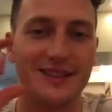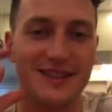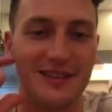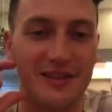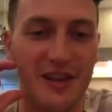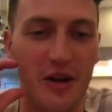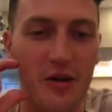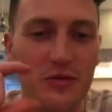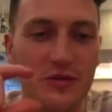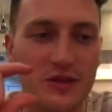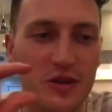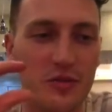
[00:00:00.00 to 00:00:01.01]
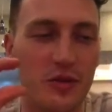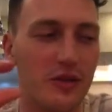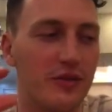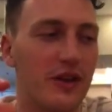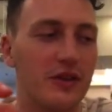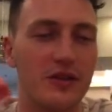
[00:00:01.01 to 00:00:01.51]
They're their own snowball
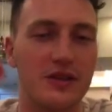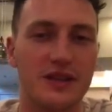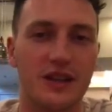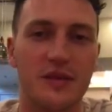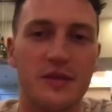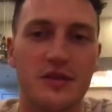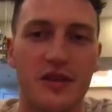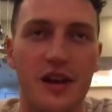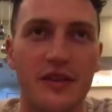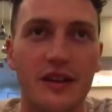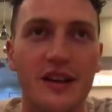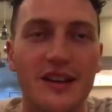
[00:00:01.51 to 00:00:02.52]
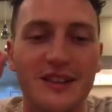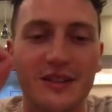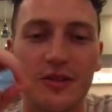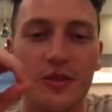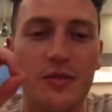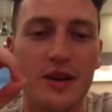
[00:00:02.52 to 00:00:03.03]
funnel because they're going to be driving
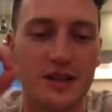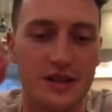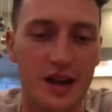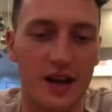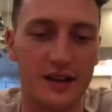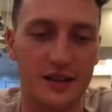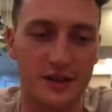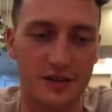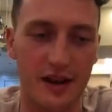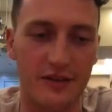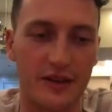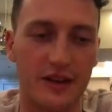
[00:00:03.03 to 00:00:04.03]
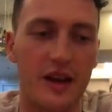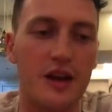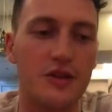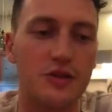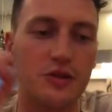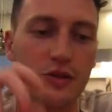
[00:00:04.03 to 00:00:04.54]
so much targeted traffic
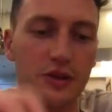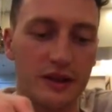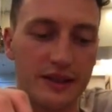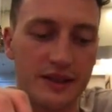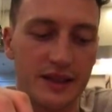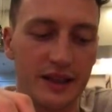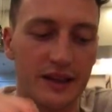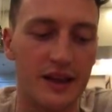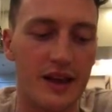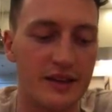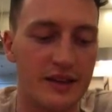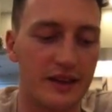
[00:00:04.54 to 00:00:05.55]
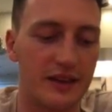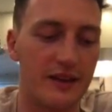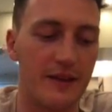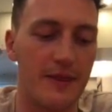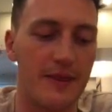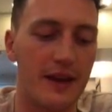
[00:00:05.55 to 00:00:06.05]
to your listing.
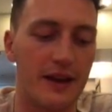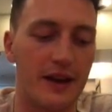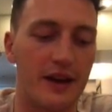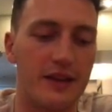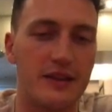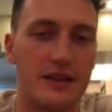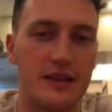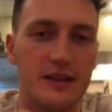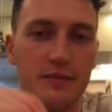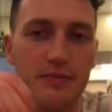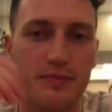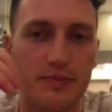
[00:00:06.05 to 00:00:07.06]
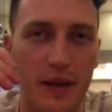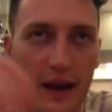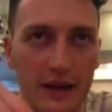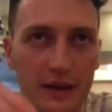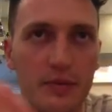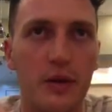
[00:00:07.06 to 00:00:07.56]
They are the
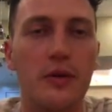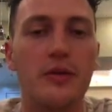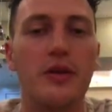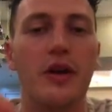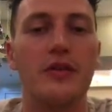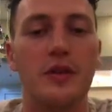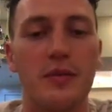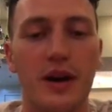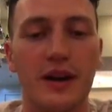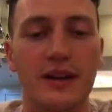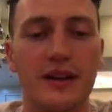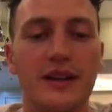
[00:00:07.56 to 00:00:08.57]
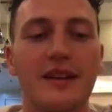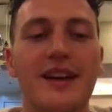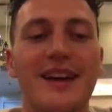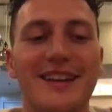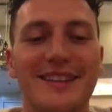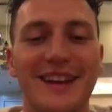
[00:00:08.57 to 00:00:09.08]
backbone of your marketing.
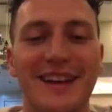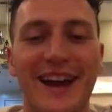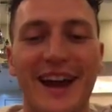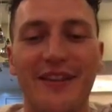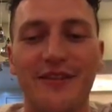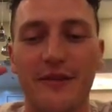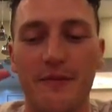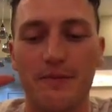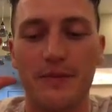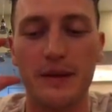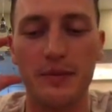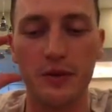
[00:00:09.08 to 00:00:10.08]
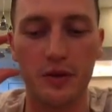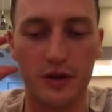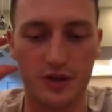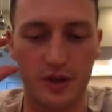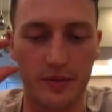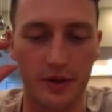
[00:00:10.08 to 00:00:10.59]
They have people who are
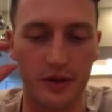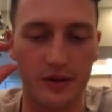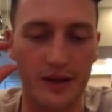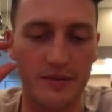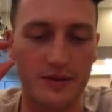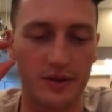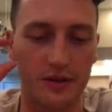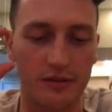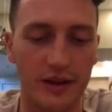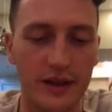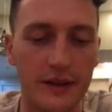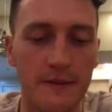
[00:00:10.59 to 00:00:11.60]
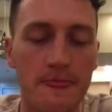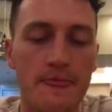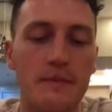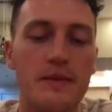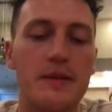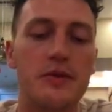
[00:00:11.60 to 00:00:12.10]
shopping on Amazon already,
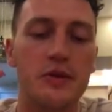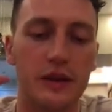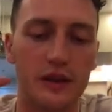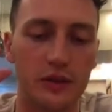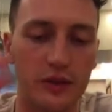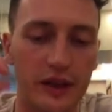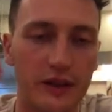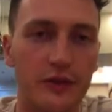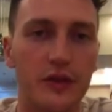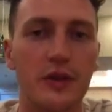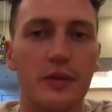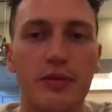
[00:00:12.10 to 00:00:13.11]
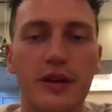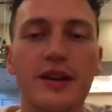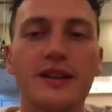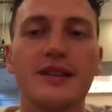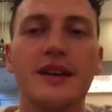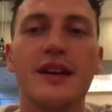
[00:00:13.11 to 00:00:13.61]
people who are looking for your
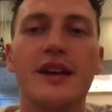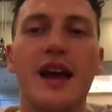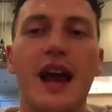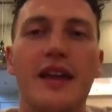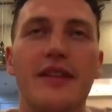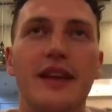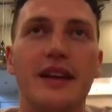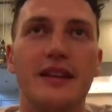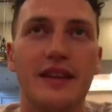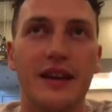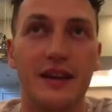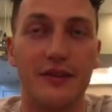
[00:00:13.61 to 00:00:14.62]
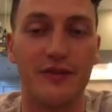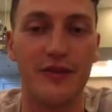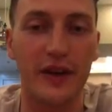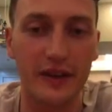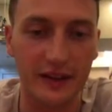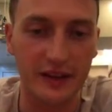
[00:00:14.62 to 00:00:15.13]
product, and they are
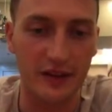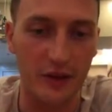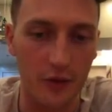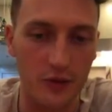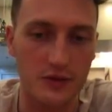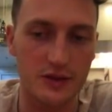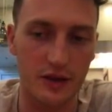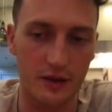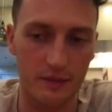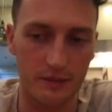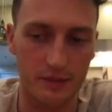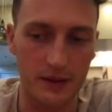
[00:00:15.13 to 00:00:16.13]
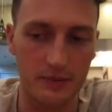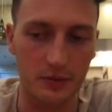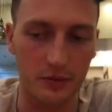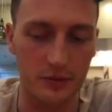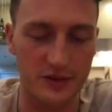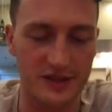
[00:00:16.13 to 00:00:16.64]
funneling those
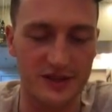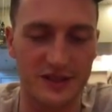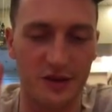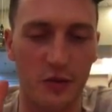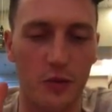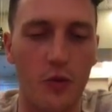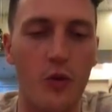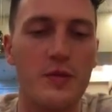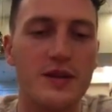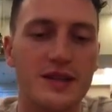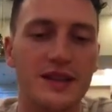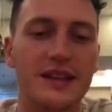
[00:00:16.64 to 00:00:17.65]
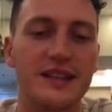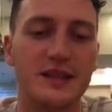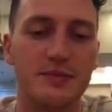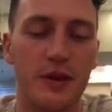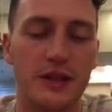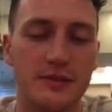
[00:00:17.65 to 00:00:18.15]
people, which is your warmest leads
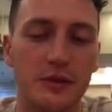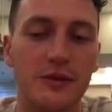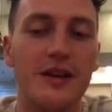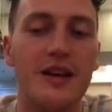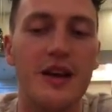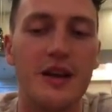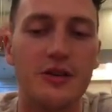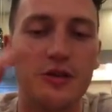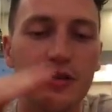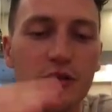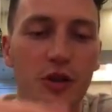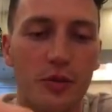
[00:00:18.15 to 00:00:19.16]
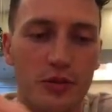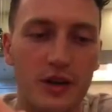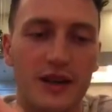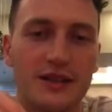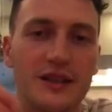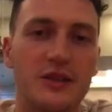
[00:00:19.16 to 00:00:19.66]
possible, to your
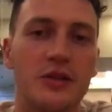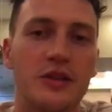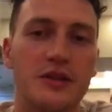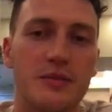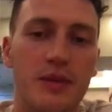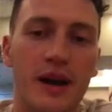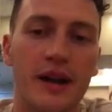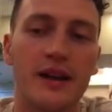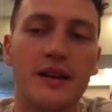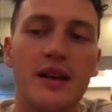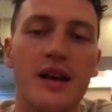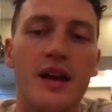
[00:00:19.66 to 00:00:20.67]
product in order to buy it.